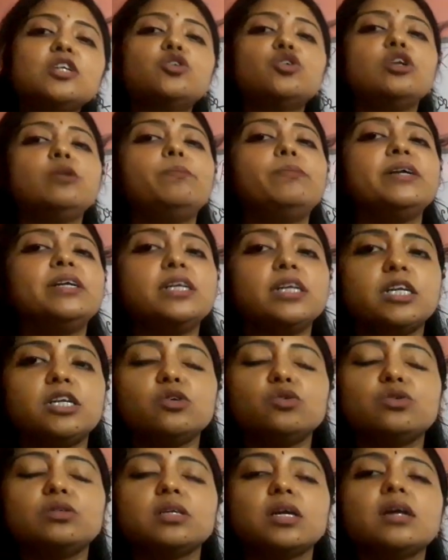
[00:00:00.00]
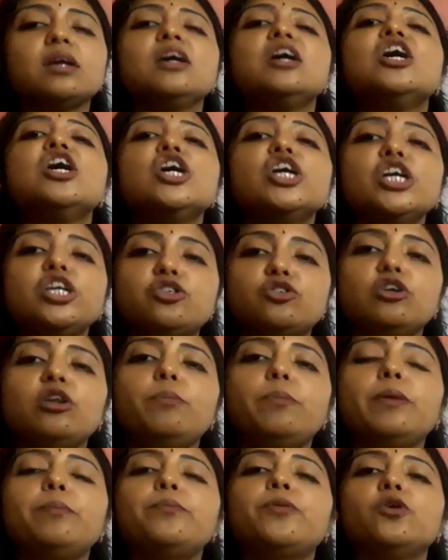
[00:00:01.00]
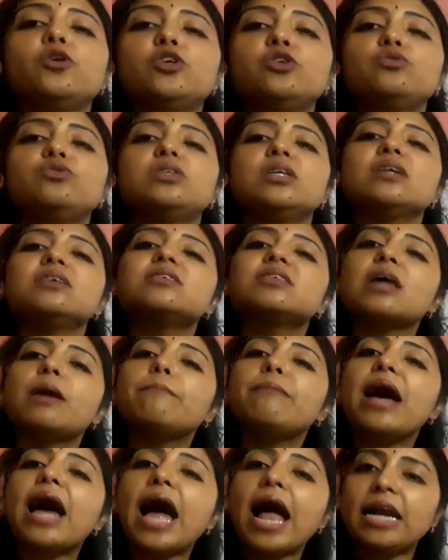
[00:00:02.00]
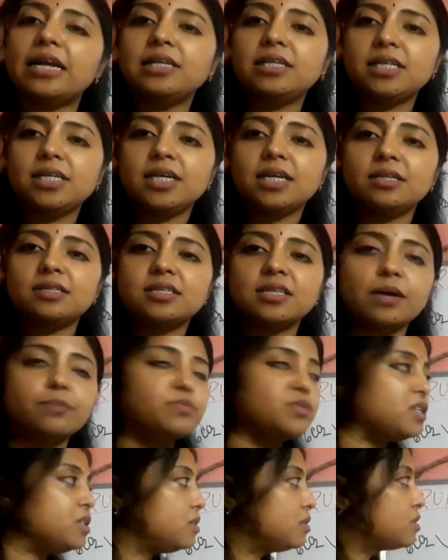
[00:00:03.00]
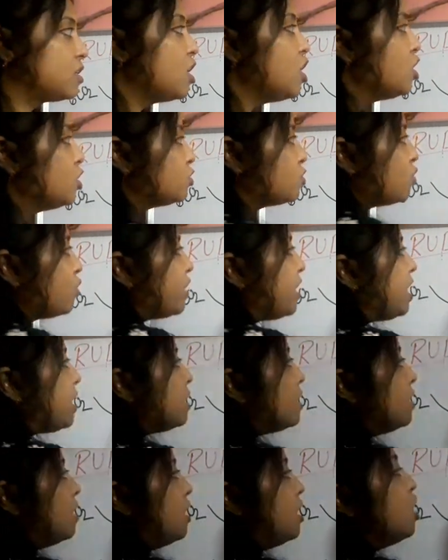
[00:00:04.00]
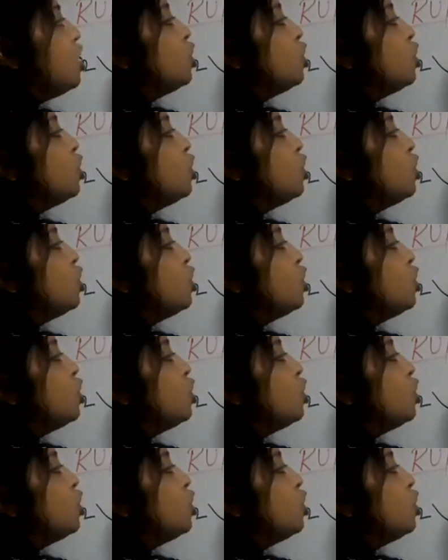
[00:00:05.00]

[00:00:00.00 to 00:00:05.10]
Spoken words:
will be reducing, it will be producing some aldehyde substance. So here